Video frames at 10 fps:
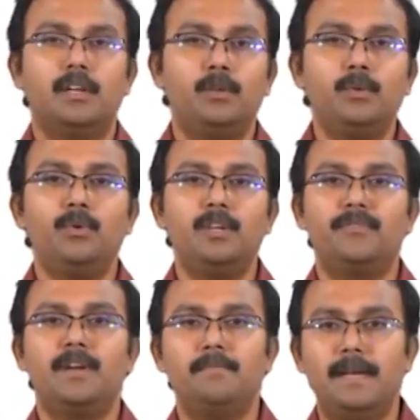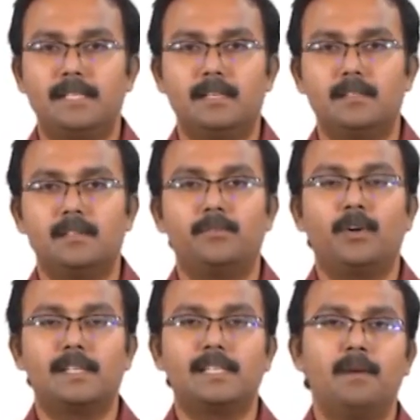two different bases,
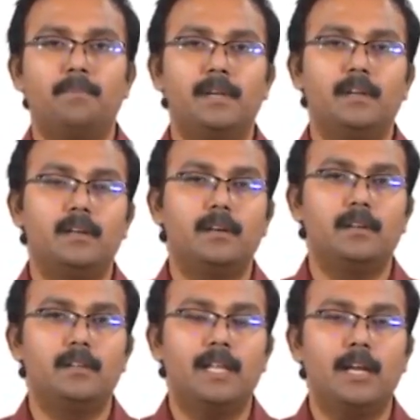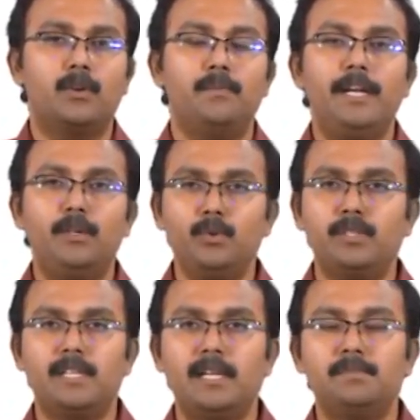for example, there could be two
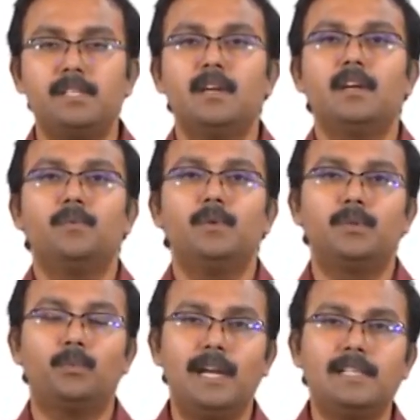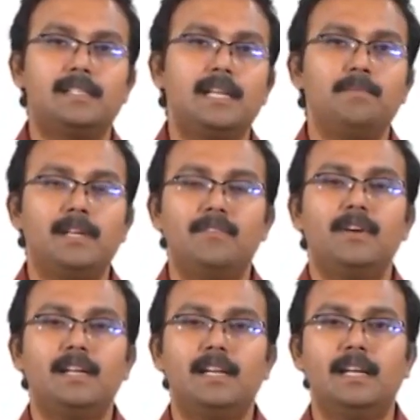streams with one stream
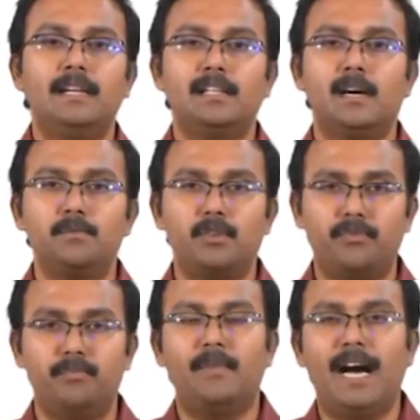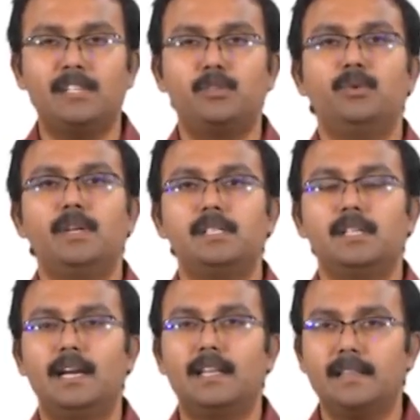given in terms of mass units
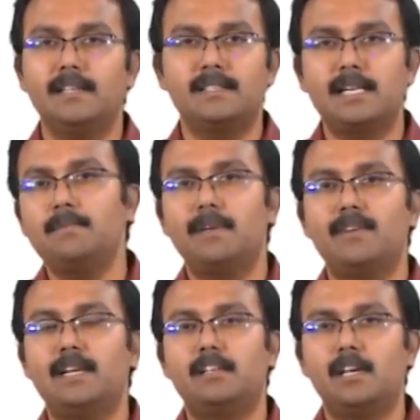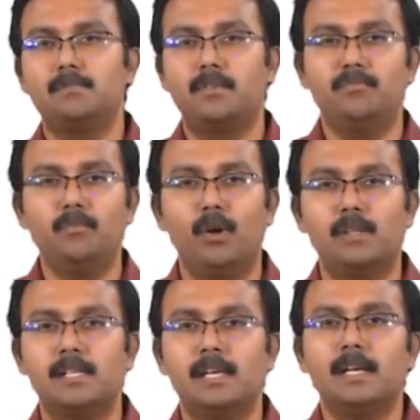and the other stream given in terms of
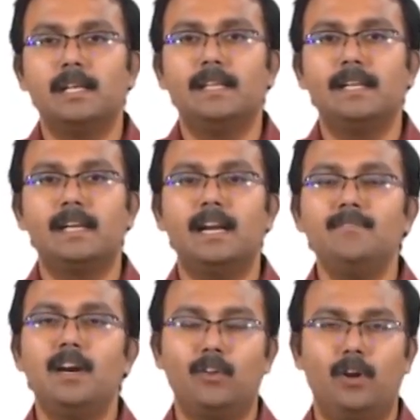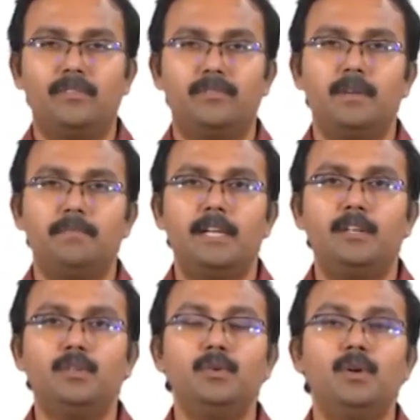moles, then convert all of them
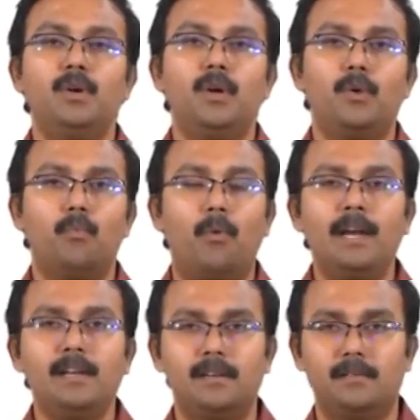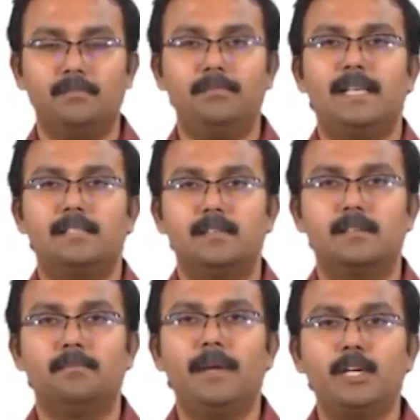into one
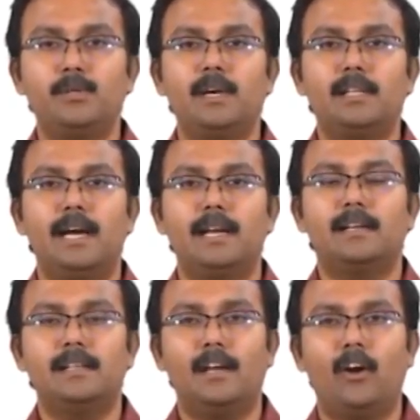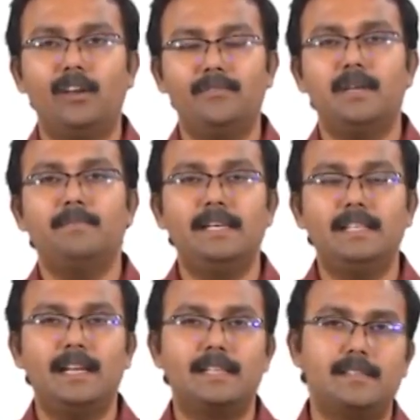basis. Make sure that all of them
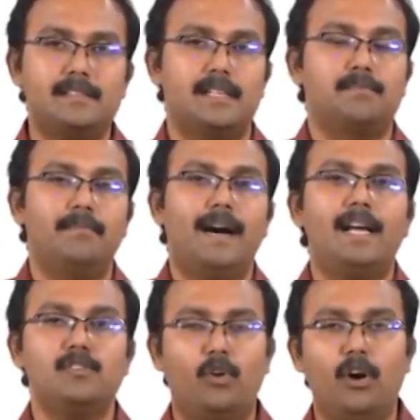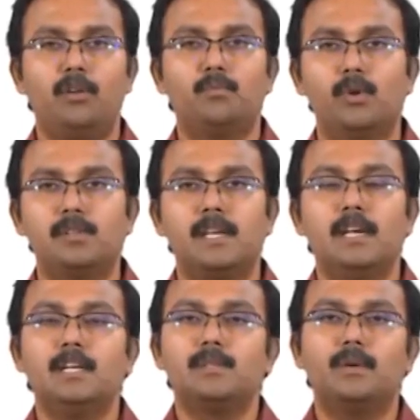either exist as mass or moles,
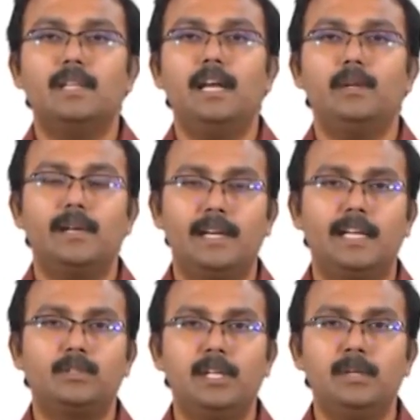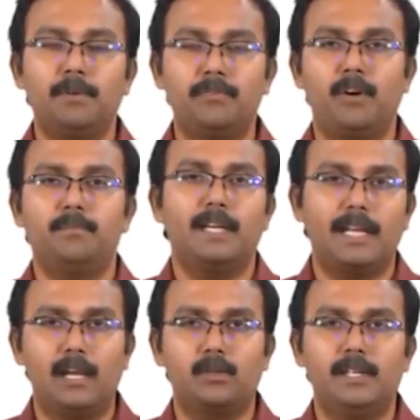so that you can actually perform the
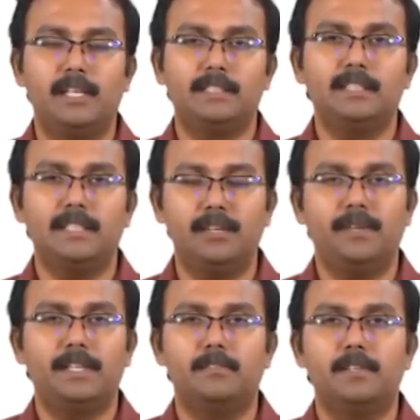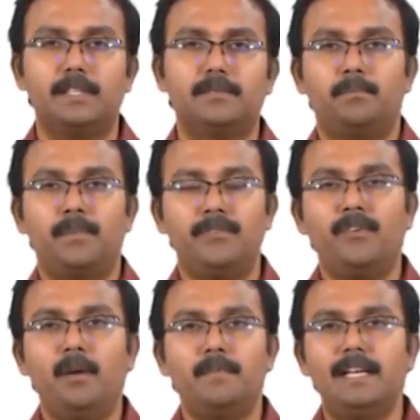calculations effectively.
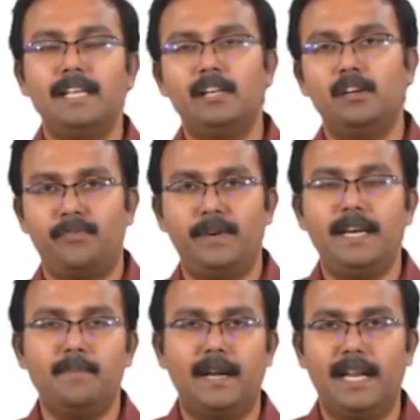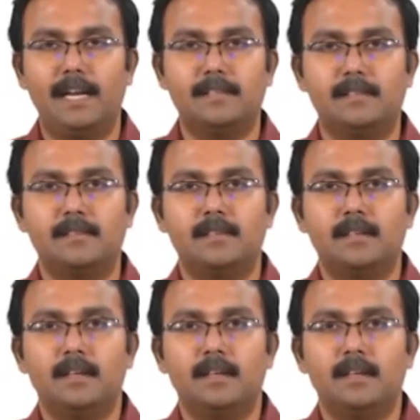Perform degree of freedom analysis.